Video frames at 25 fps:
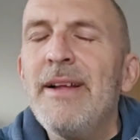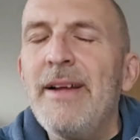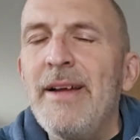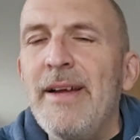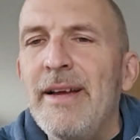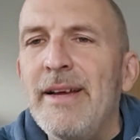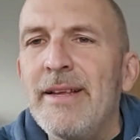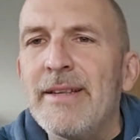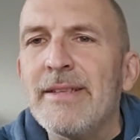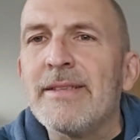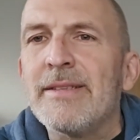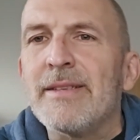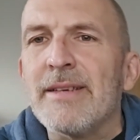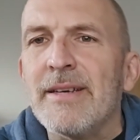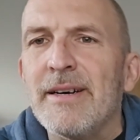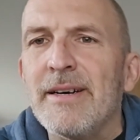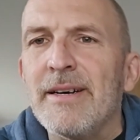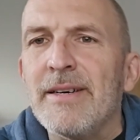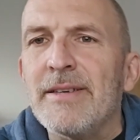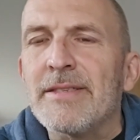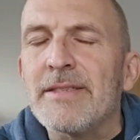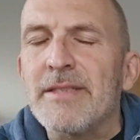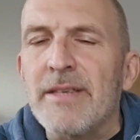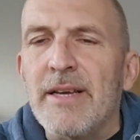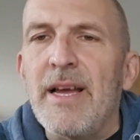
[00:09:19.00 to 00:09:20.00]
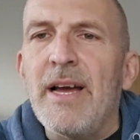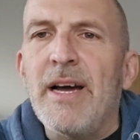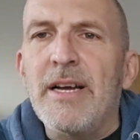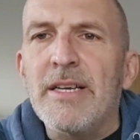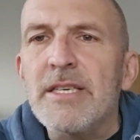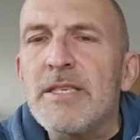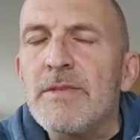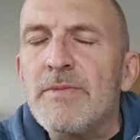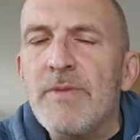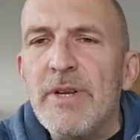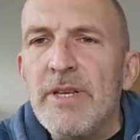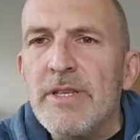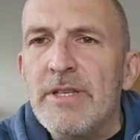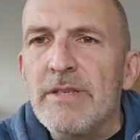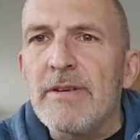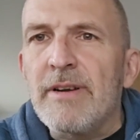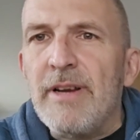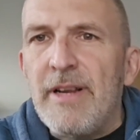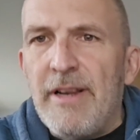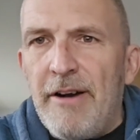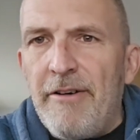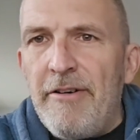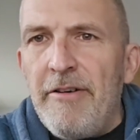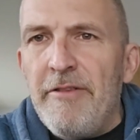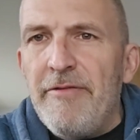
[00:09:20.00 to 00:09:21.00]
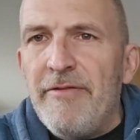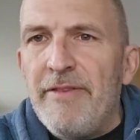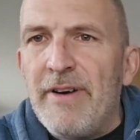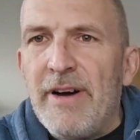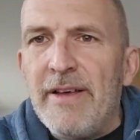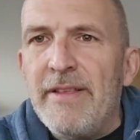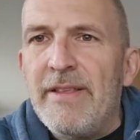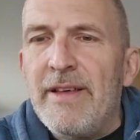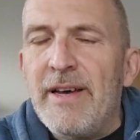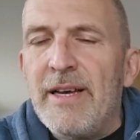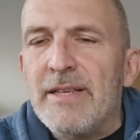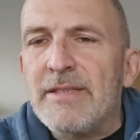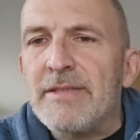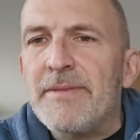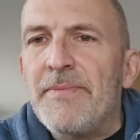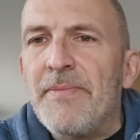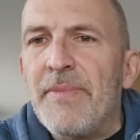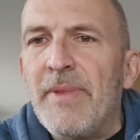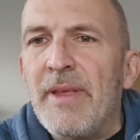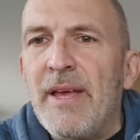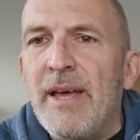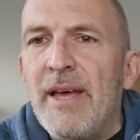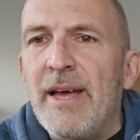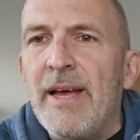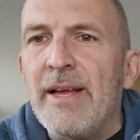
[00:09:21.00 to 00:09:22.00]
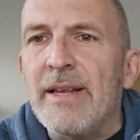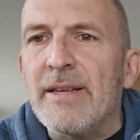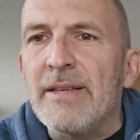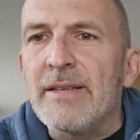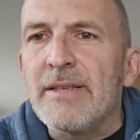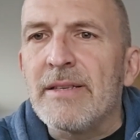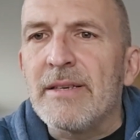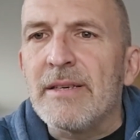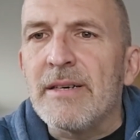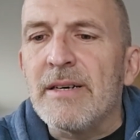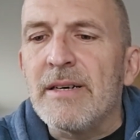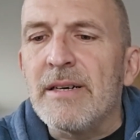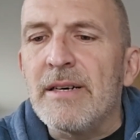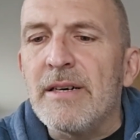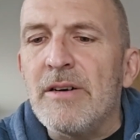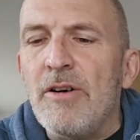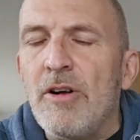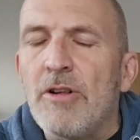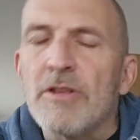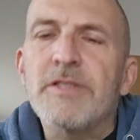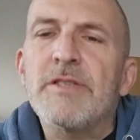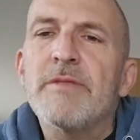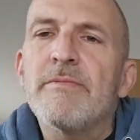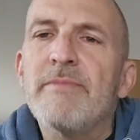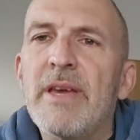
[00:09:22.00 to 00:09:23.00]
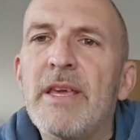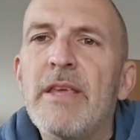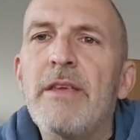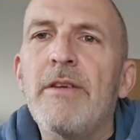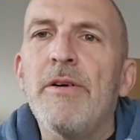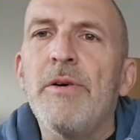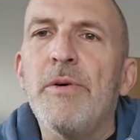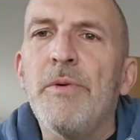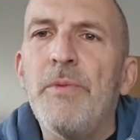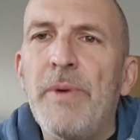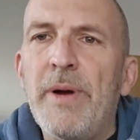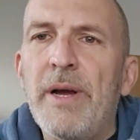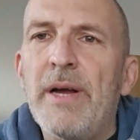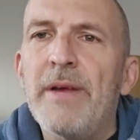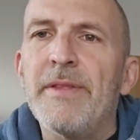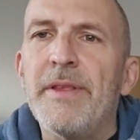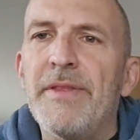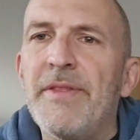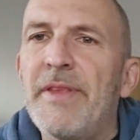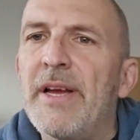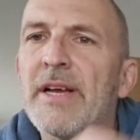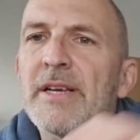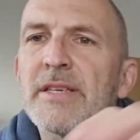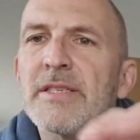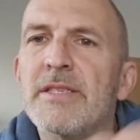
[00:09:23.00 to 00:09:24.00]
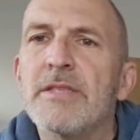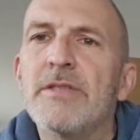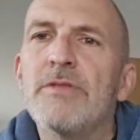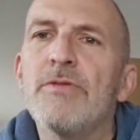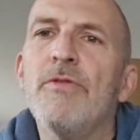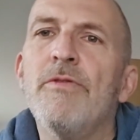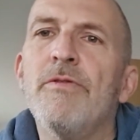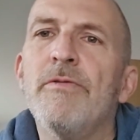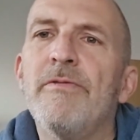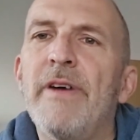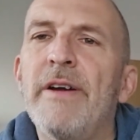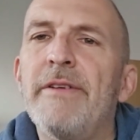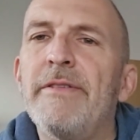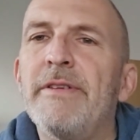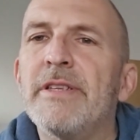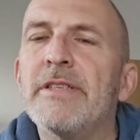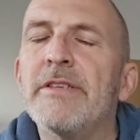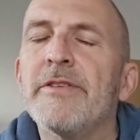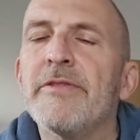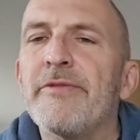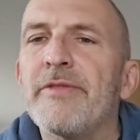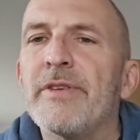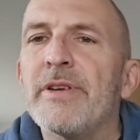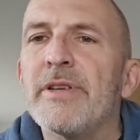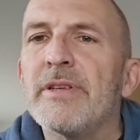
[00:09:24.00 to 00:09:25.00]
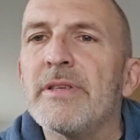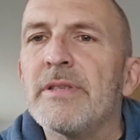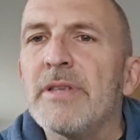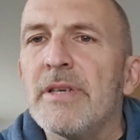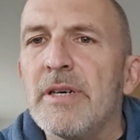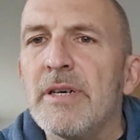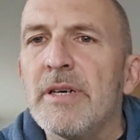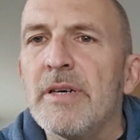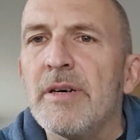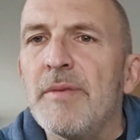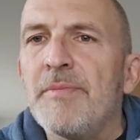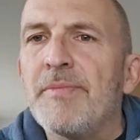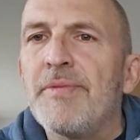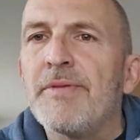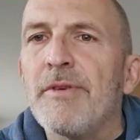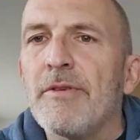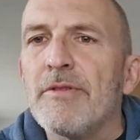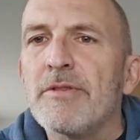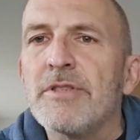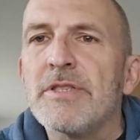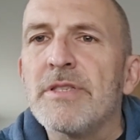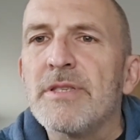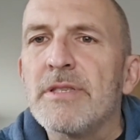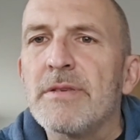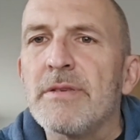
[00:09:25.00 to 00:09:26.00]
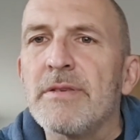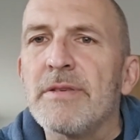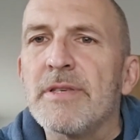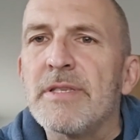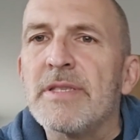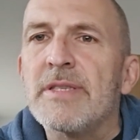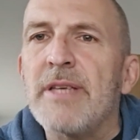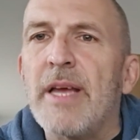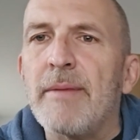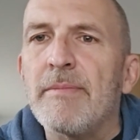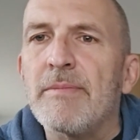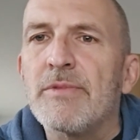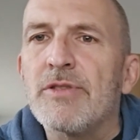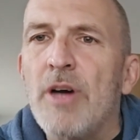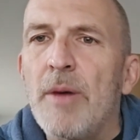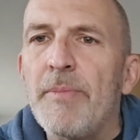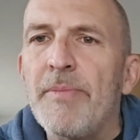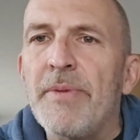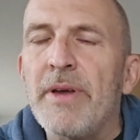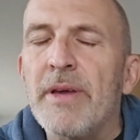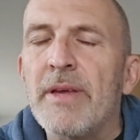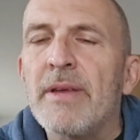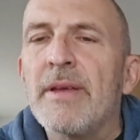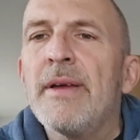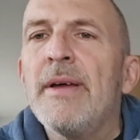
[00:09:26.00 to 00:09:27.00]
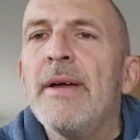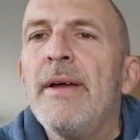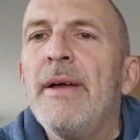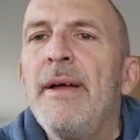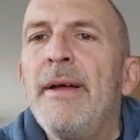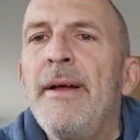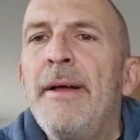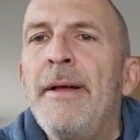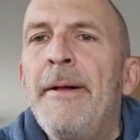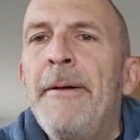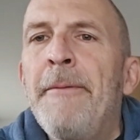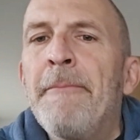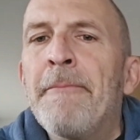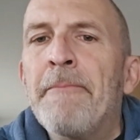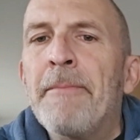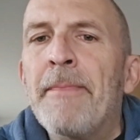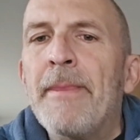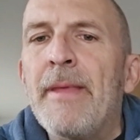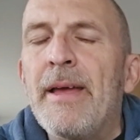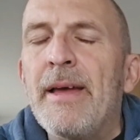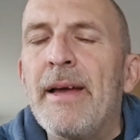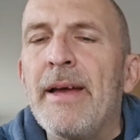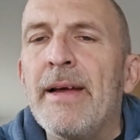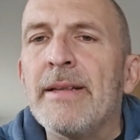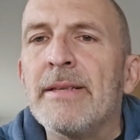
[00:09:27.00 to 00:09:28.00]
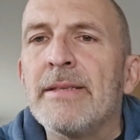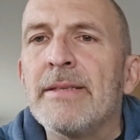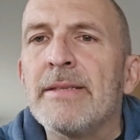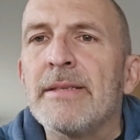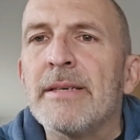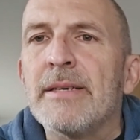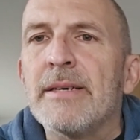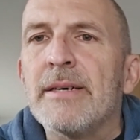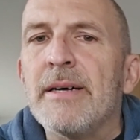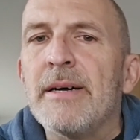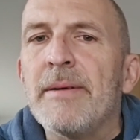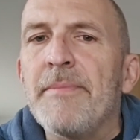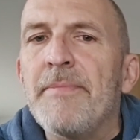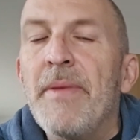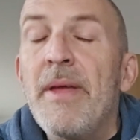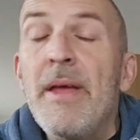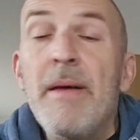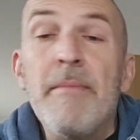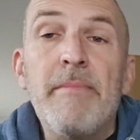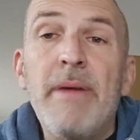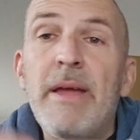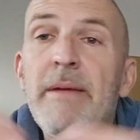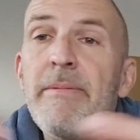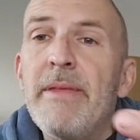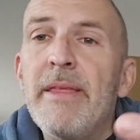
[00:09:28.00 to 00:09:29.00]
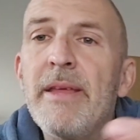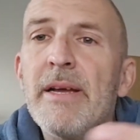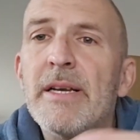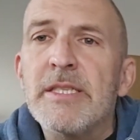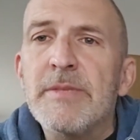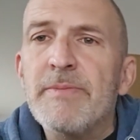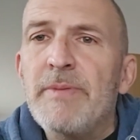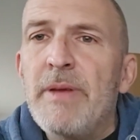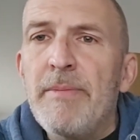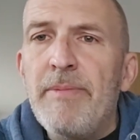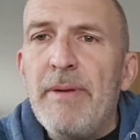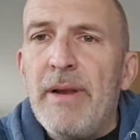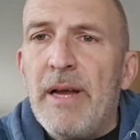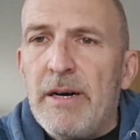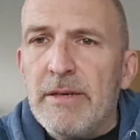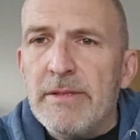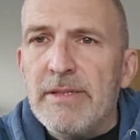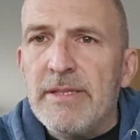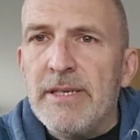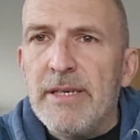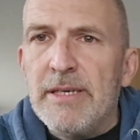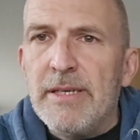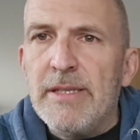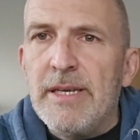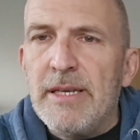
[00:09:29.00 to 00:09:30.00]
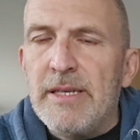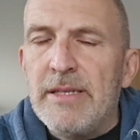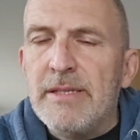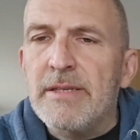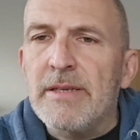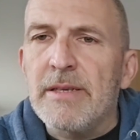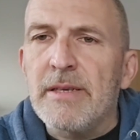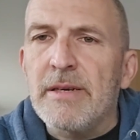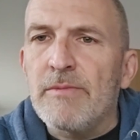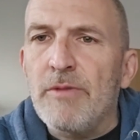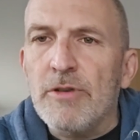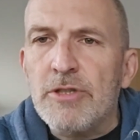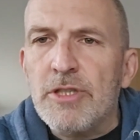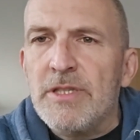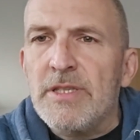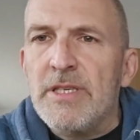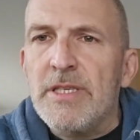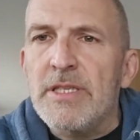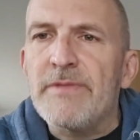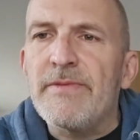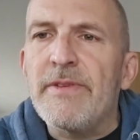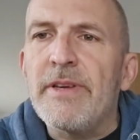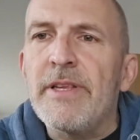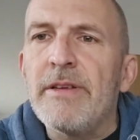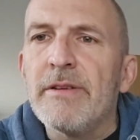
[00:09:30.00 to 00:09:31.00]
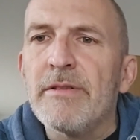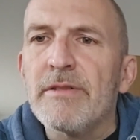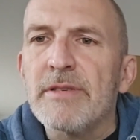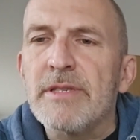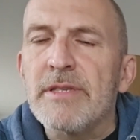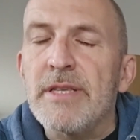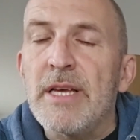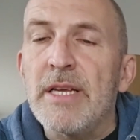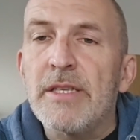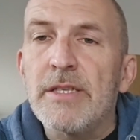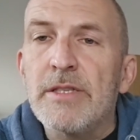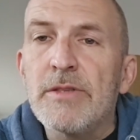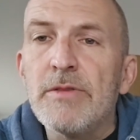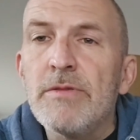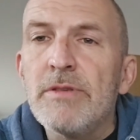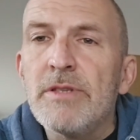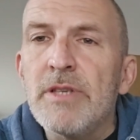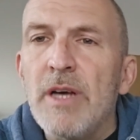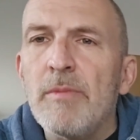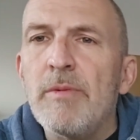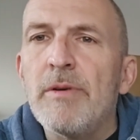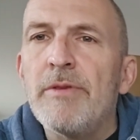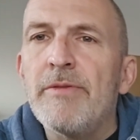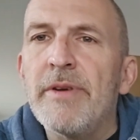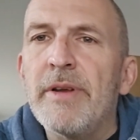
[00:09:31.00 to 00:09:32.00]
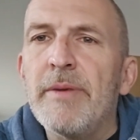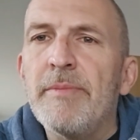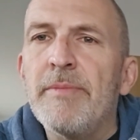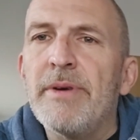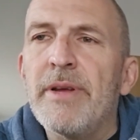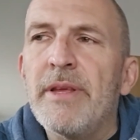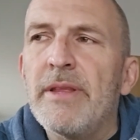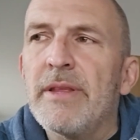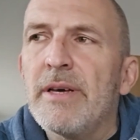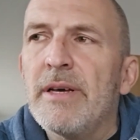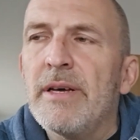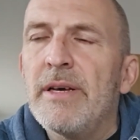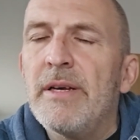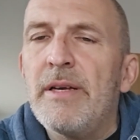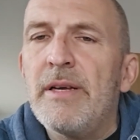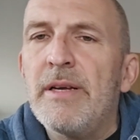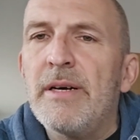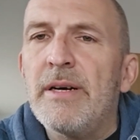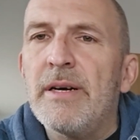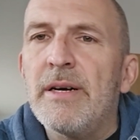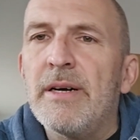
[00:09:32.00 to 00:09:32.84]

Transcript: And so yeah, I just wanted to clarify that, and also make you aware that there's two very different approaches to the same topic. And maybe there's people out there that watch these videos that do double rebreather